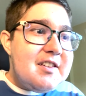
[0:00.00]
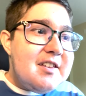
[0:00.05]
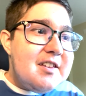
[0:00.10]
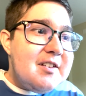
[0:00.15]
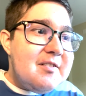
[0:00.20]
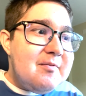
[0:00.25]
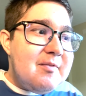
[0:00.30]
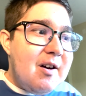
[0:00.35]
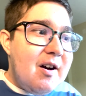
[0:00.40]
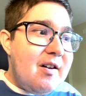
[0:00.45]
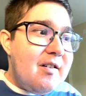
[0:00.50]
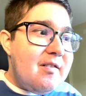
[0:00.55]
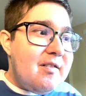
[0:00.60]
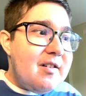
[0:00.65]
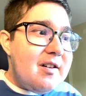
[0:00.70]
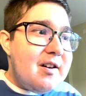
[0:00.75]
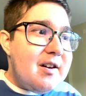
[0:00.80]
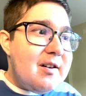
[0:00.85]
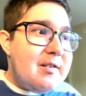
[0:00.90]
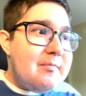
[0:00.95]
well,
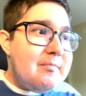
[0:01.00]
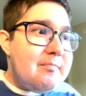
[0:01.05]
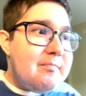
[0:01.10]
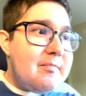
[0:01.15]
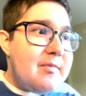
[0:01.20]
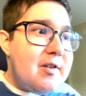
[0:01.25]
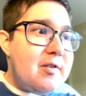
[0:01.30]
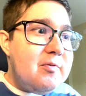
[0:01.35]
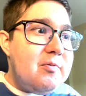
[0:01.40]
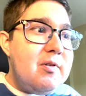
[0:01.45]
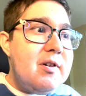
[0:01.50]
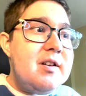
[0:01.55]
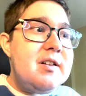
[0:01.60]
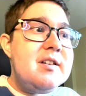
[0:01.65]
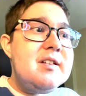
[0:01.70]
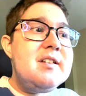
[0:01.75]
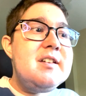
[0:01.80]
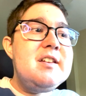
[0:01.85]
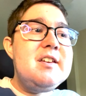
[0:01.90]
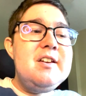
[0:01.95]
um, it
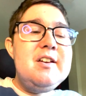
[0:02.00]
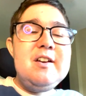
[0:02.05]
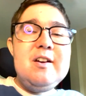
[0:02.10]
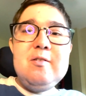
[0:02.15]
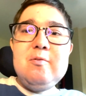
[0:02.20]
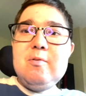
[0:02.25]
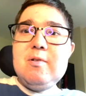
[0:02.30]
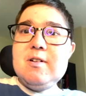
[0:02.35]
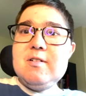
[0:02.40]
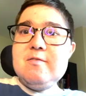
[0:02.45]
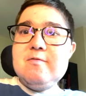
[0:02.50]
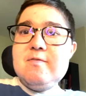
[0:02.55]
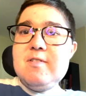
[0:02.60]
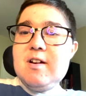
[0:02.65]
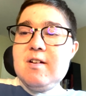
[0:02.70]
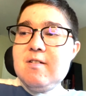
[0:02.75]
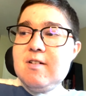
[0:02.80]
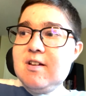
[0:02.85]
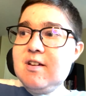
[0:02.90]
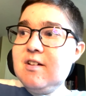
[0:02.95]
wasn't it wasn't
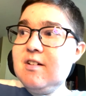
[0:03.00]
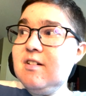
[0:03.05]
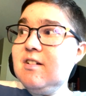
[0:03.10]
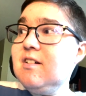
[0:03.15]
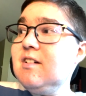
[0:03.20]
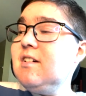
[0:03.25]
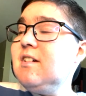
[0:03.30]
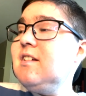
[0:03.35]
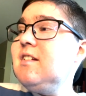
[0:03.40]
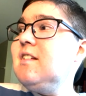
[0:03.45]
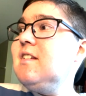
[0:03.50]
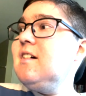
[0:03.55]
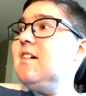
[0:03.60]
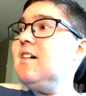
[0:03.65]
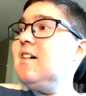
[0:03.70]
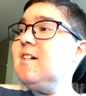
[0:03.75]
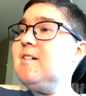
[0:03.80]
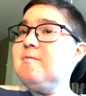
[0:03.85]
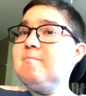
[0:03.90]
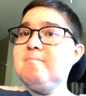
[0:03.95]
very good
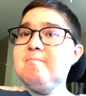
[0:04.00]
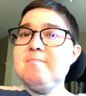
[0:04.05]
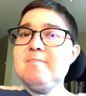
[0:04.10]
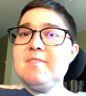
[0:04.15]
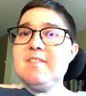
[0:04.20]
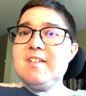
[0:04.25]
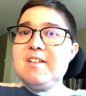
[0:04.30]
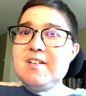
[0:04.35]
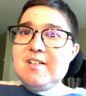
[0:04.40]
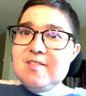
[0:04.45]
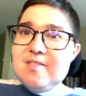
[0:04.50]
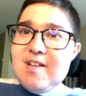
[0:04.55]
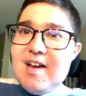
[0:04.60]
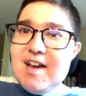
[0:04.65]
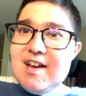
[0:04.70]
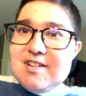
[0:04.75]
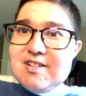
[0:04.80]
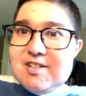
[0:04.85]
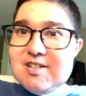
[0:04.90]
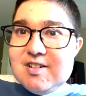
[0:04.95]
uh,
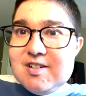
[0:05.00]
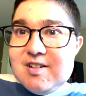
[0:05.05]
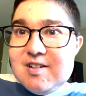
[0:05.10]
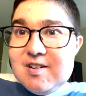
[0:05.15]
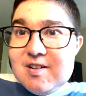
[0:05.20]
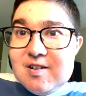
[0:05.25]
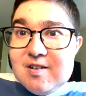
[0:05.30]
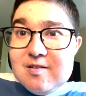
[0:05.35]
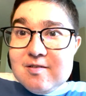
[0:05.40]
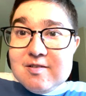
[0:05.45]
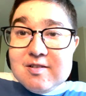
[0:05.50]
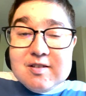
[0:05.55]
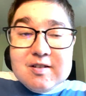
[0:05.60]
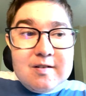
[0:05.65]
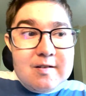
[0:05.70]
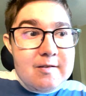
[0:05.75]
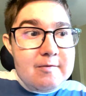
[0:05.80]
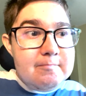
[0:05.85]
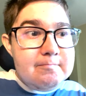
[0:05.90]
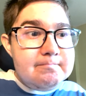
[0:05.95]
last year.
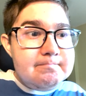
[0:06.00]
So.